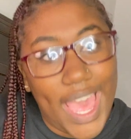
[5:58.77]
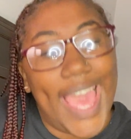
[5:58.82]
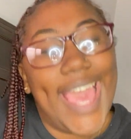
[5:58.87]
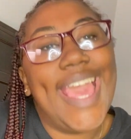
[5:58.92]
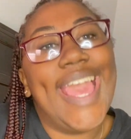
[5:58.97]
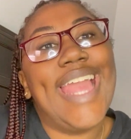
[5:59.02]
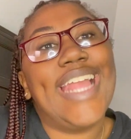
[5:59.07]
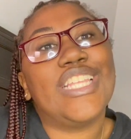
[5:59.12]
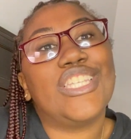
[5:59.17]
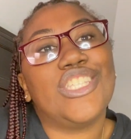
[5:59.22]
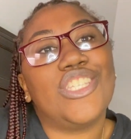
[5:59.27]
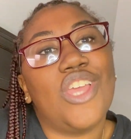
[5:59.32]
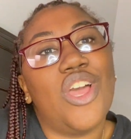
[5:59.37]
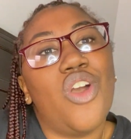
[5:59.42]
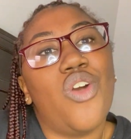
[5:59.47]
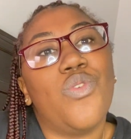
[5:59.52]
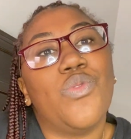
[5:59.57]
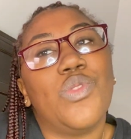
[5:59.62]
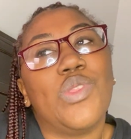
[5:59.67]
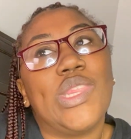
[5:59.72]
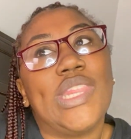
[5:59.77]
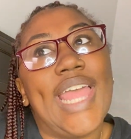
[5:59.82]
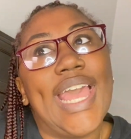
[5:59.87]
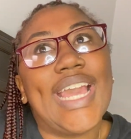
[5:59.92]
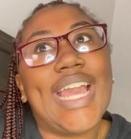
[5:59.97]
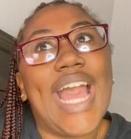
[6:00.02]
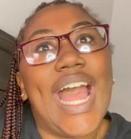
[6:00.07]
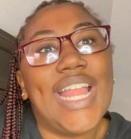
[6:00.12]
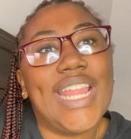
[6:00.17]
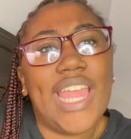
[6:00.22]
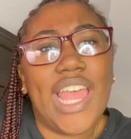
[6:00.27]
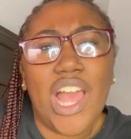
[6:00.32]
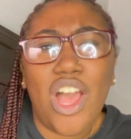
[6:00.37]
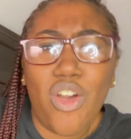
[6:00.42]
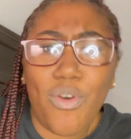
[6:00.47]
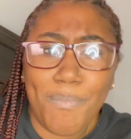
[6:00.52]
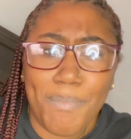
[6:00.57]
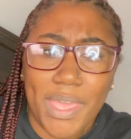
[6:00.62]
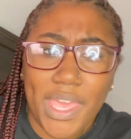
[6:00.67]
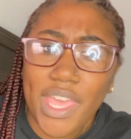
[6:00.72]
And so that kind of
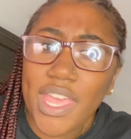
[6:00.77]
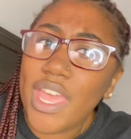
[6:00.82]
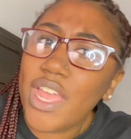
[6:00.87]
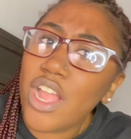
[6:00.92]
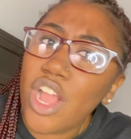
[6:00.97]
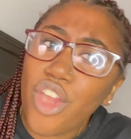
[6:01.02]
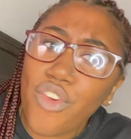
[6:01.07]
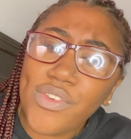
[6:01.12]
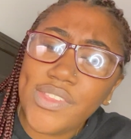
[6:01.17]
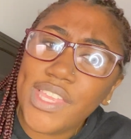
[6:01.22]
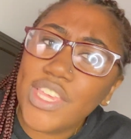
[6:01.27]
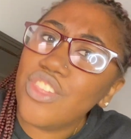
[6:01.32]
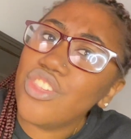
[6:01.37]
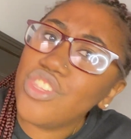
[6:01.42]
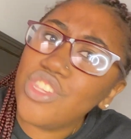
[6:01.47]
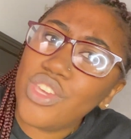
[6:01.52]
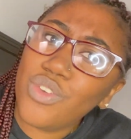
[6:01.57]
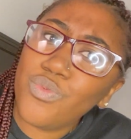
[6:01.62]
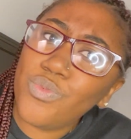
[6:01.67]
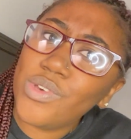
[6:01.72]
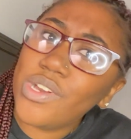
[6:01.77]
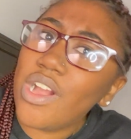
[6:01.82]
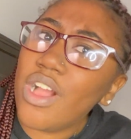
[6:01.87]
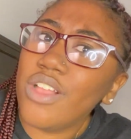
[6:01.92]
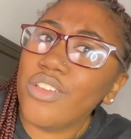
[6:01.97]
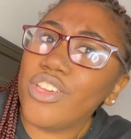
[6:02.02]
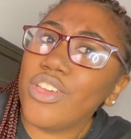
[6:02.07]
helped me in her relationship regarding